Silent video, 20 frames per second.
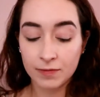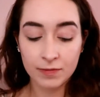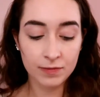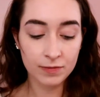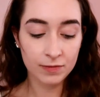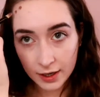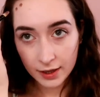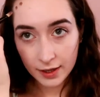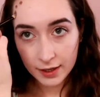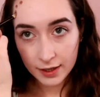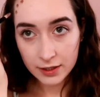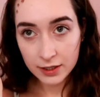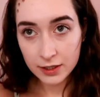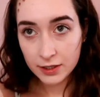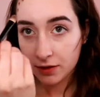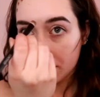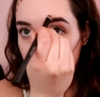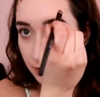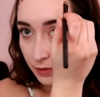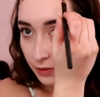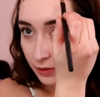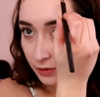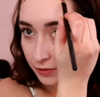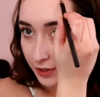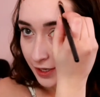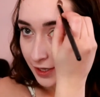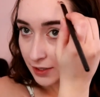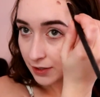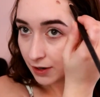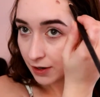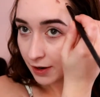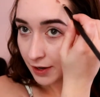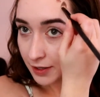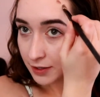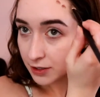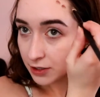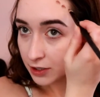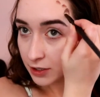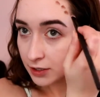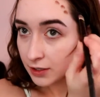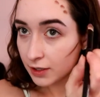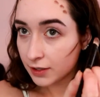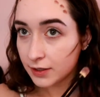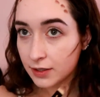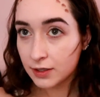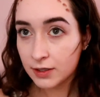And I like to do 3 dots just on the